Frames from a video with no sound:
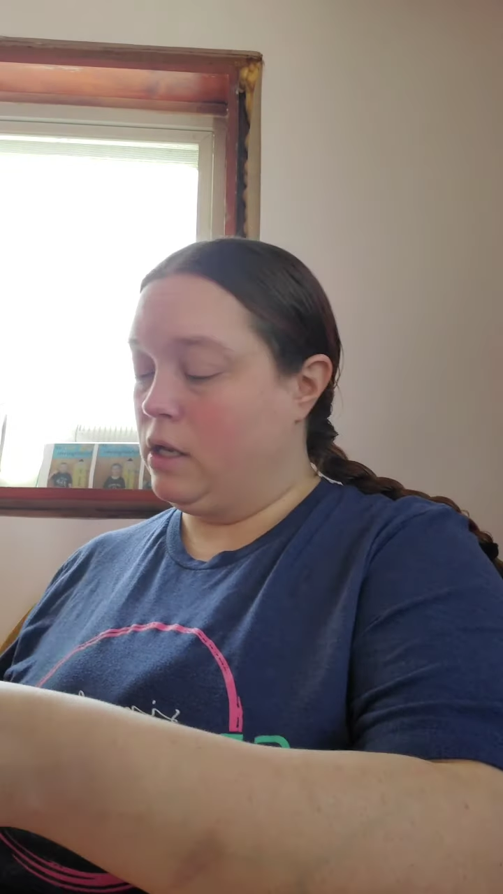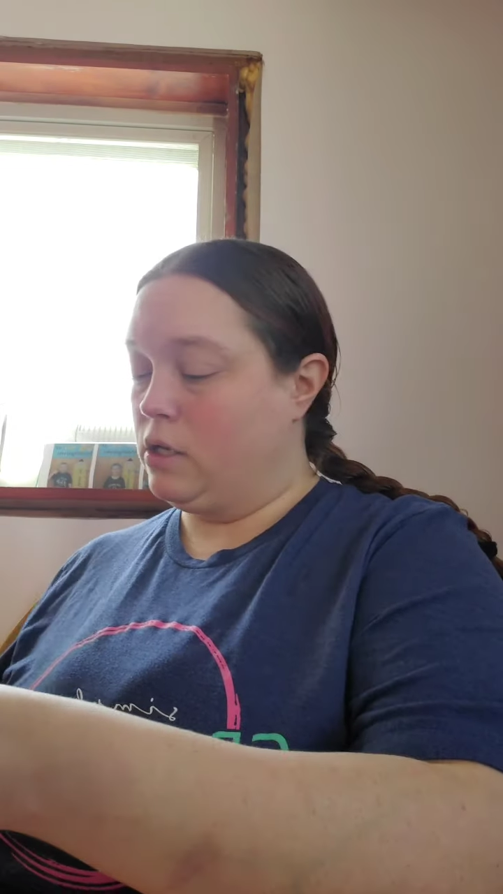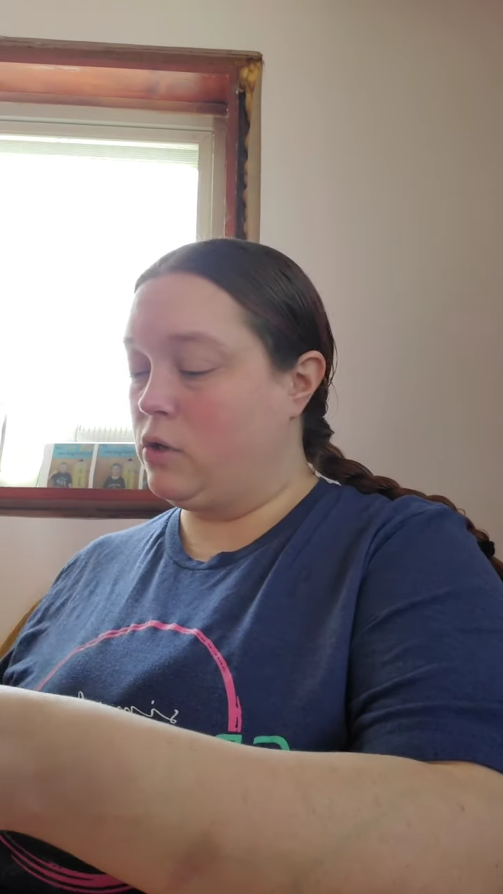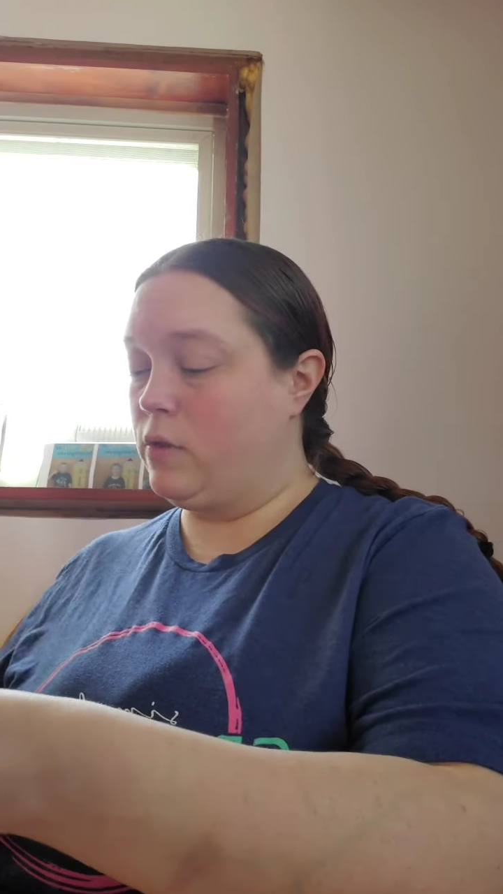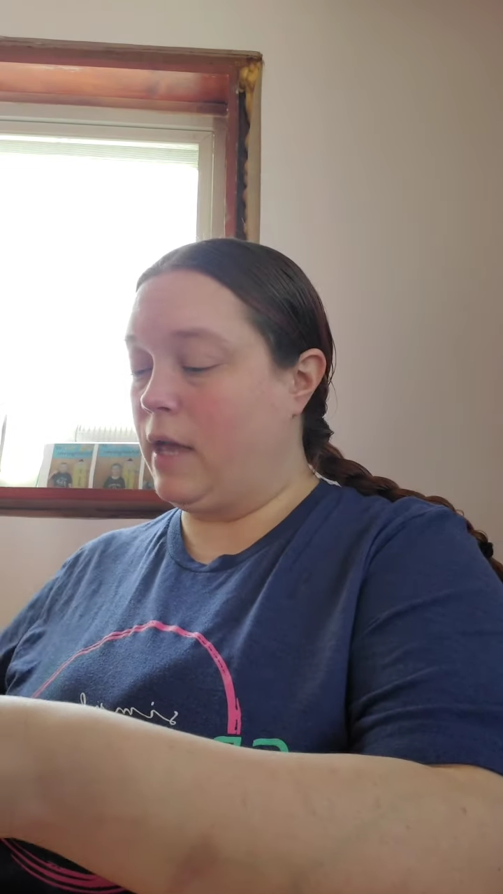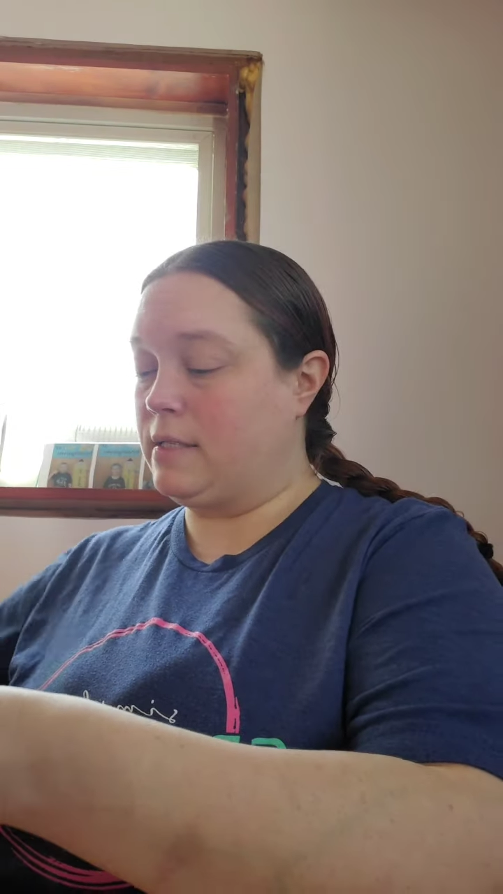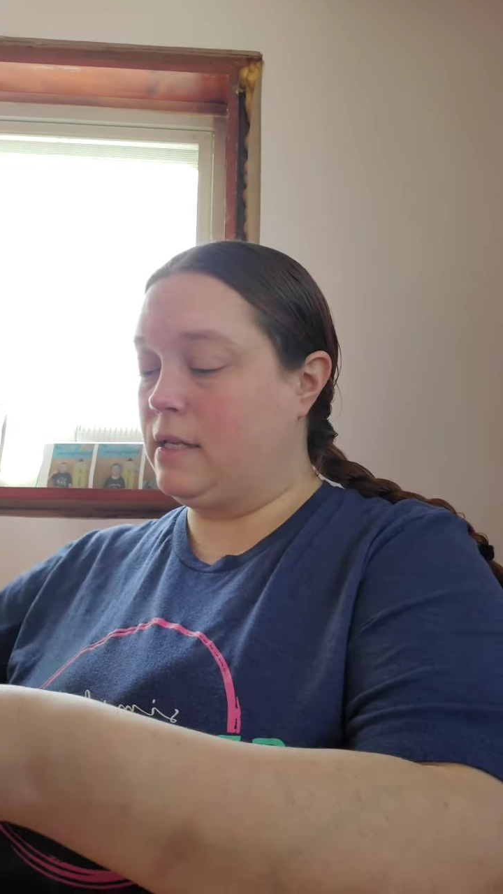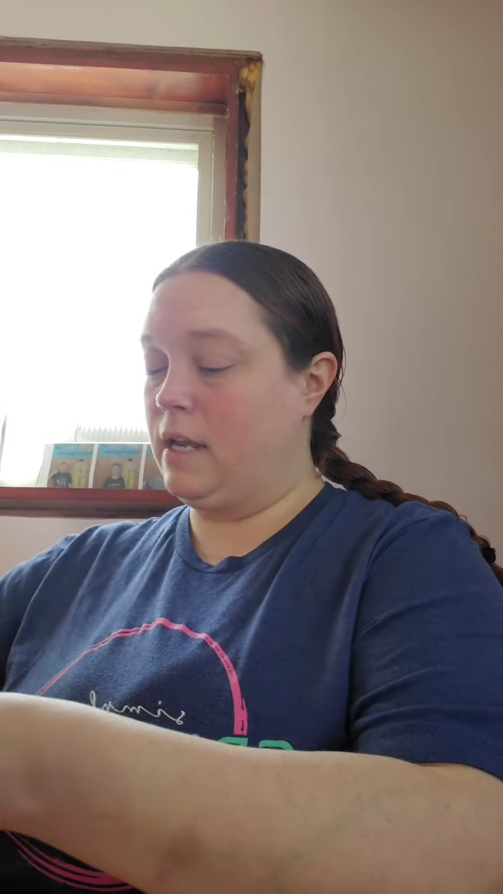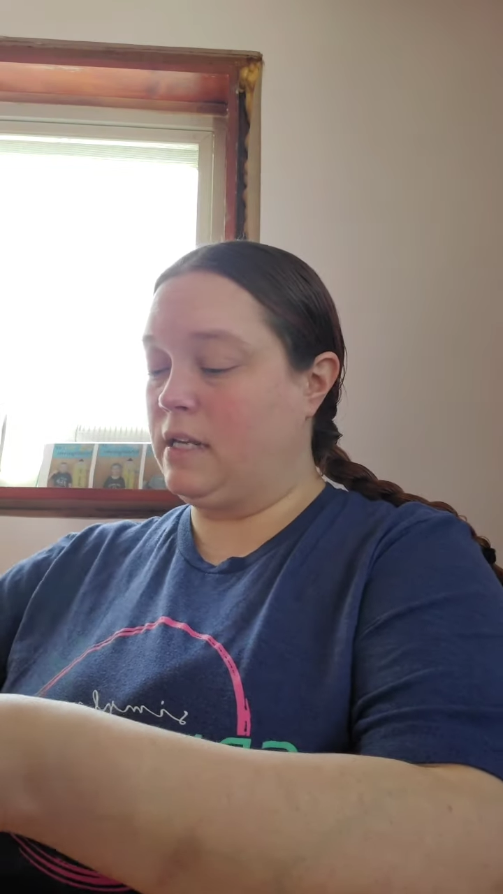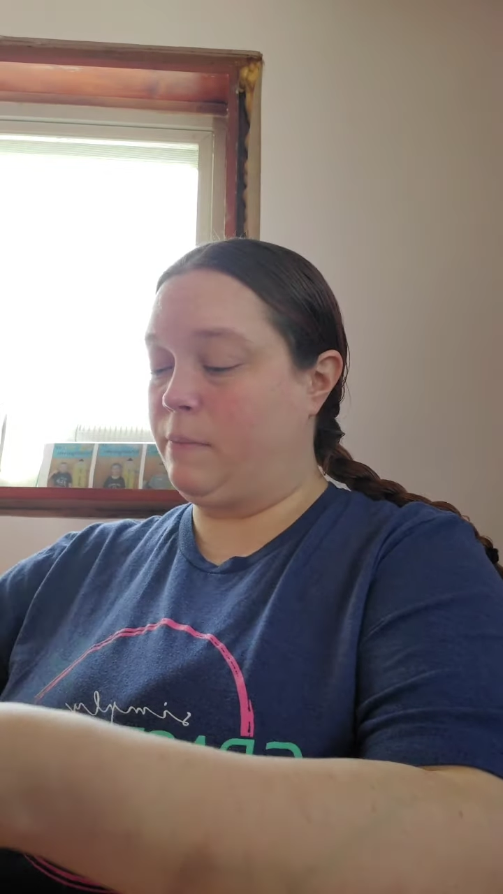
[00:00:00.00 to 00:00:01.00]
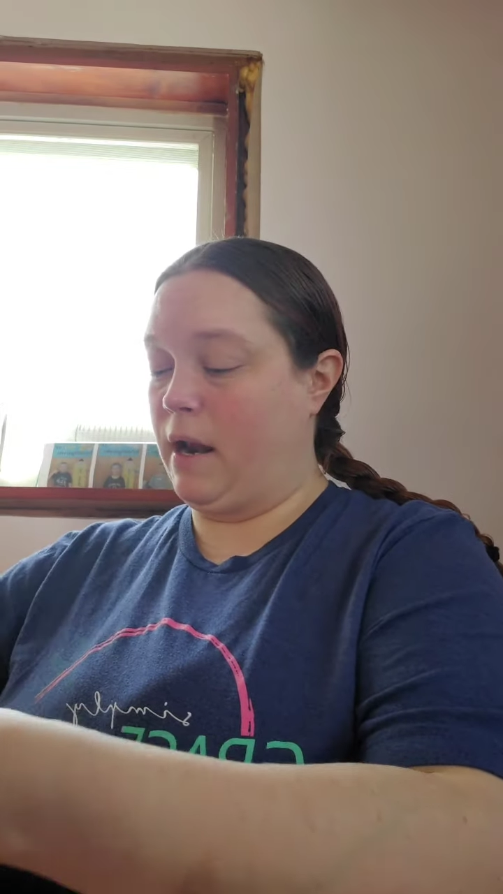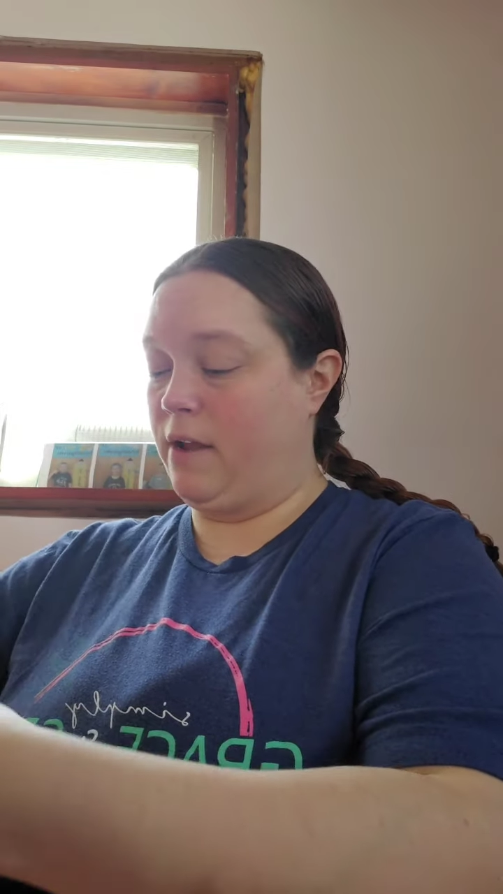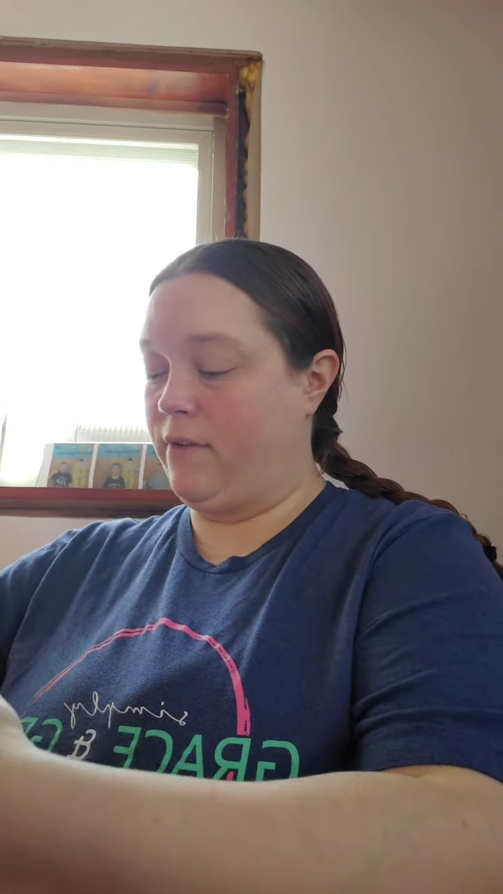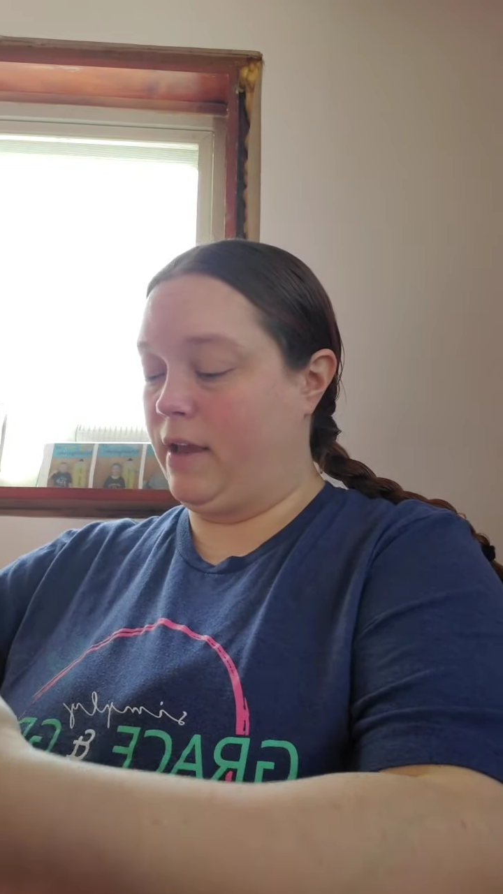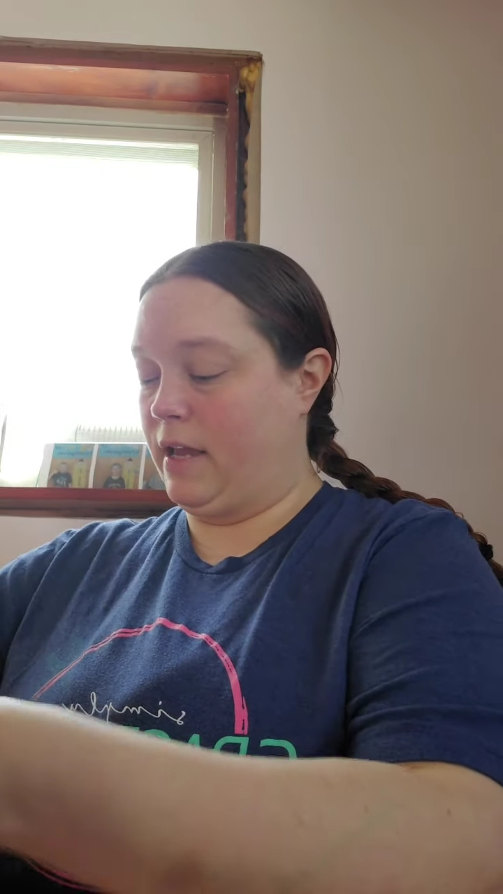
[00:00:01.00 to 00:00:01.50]
So that's a nice
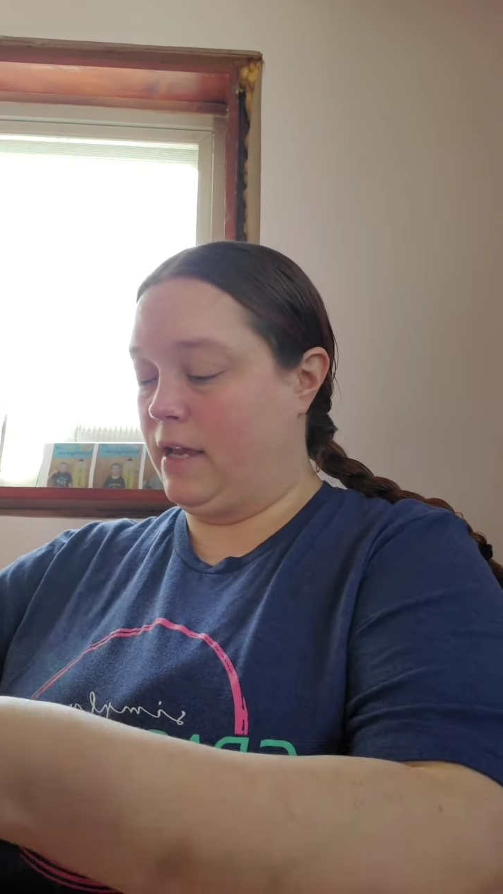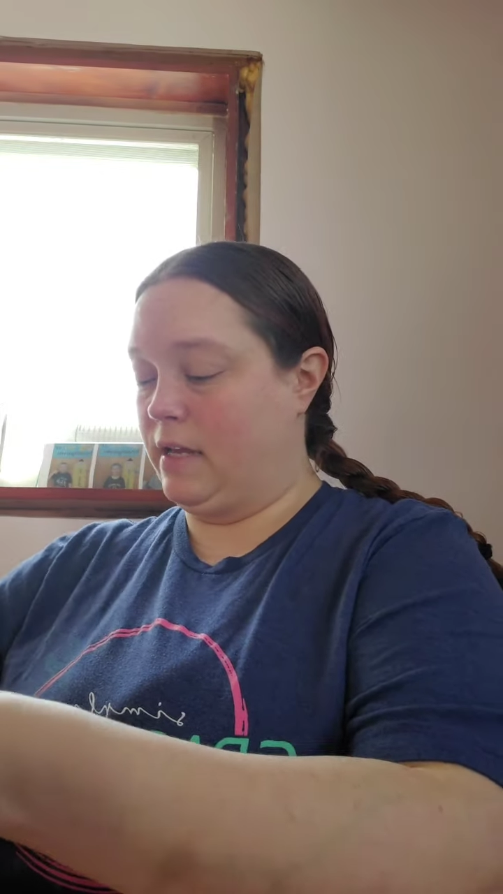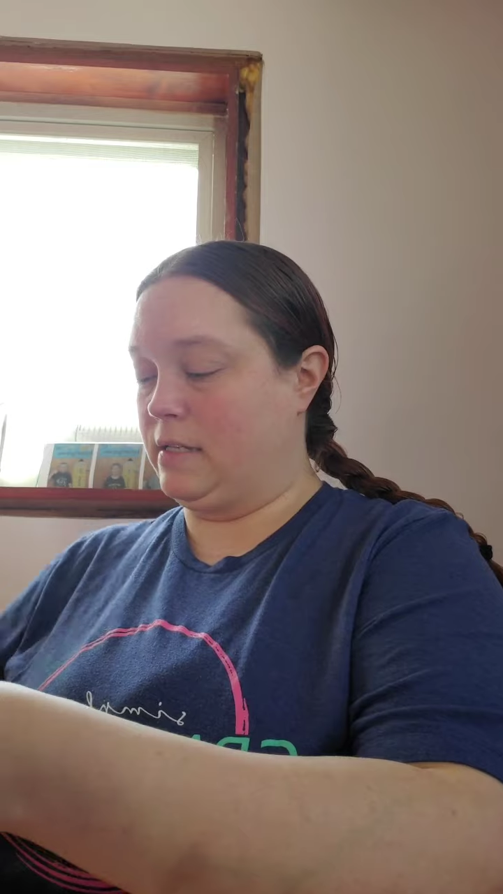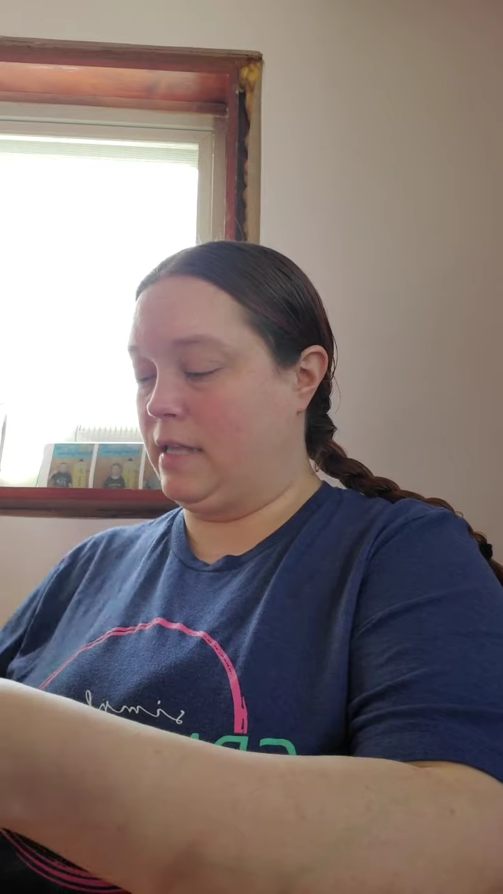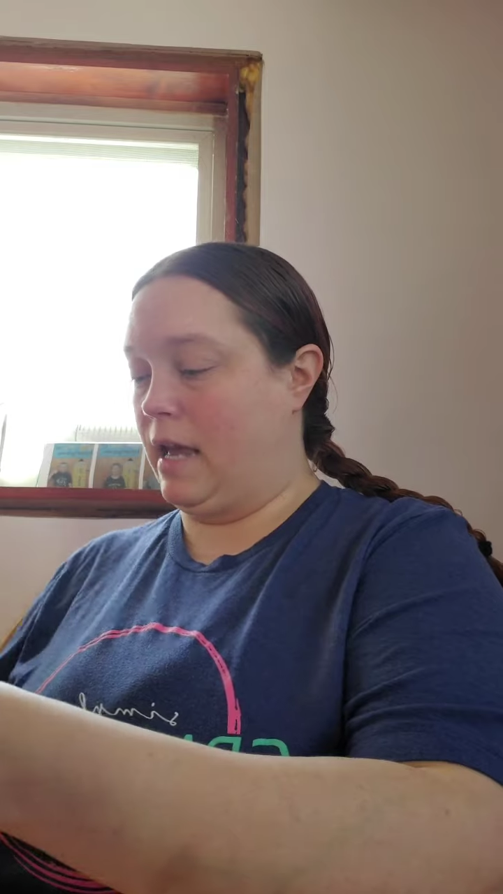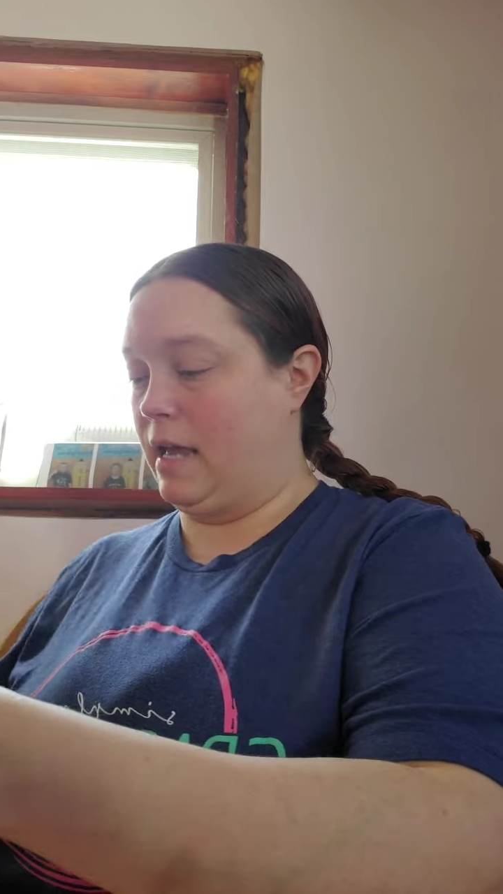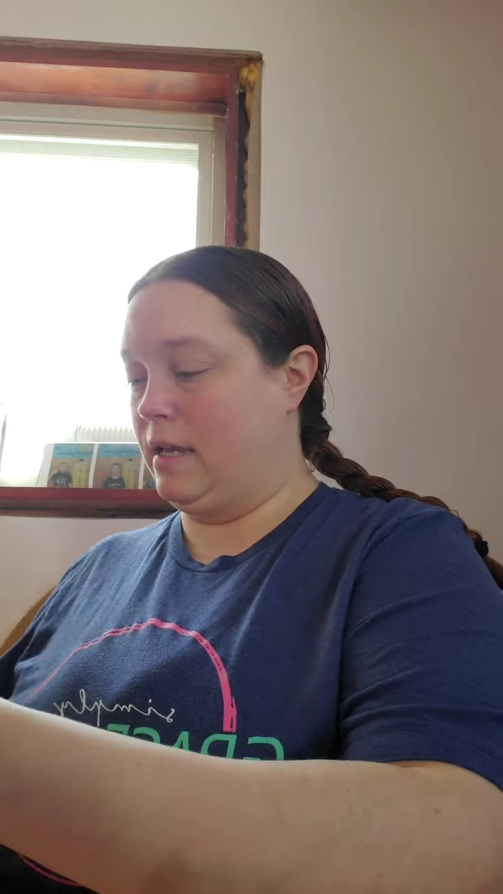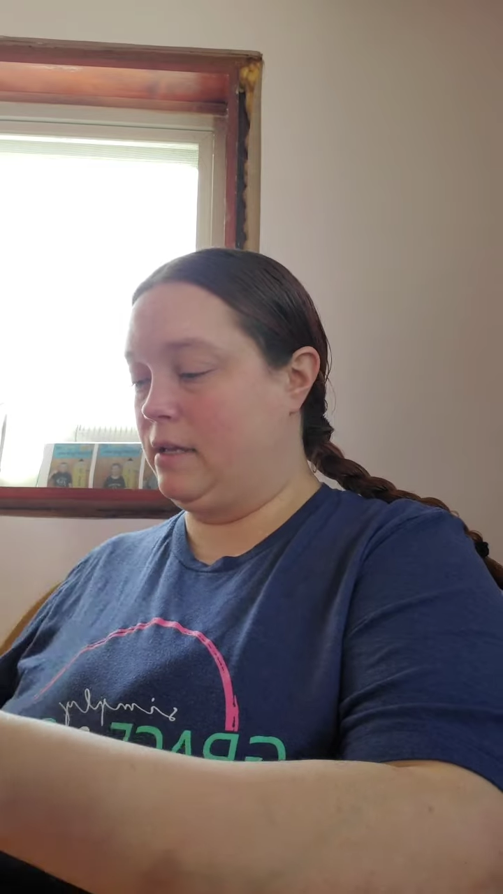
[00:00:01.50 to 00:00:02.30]
benefit is that